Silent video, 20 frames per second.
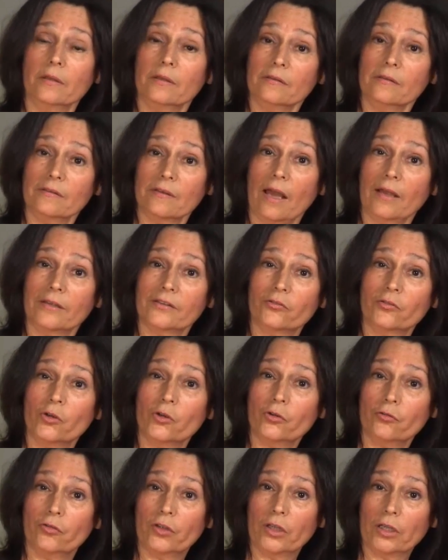the size of
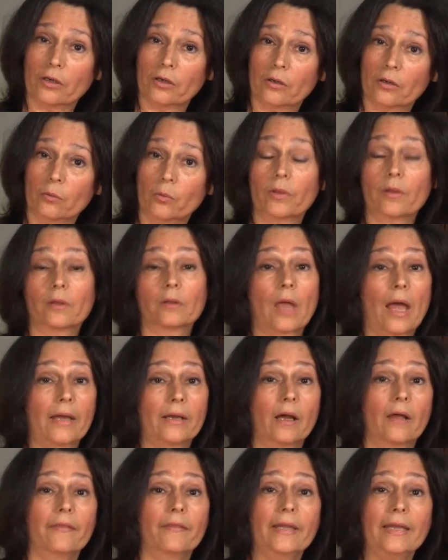your finger with a
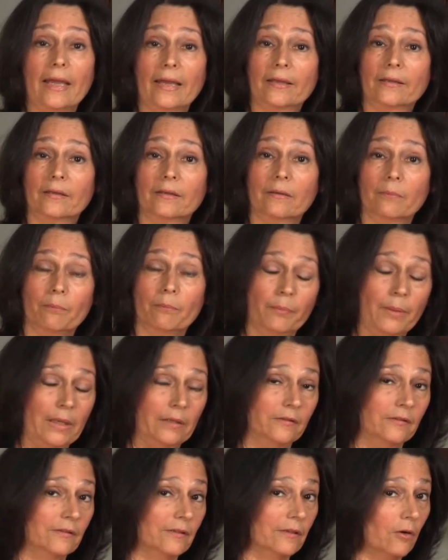light on the end,
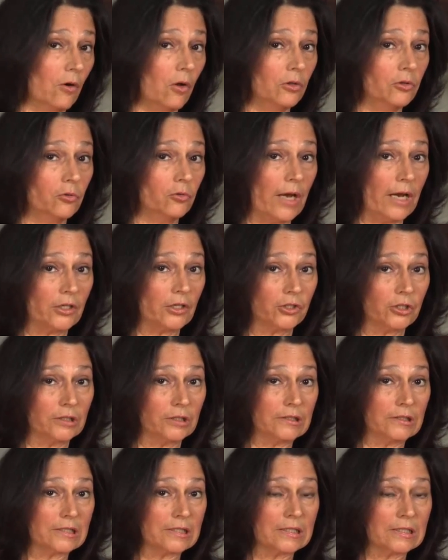bends in all
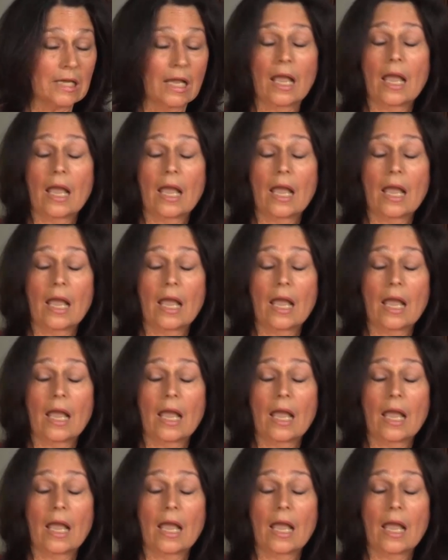directions.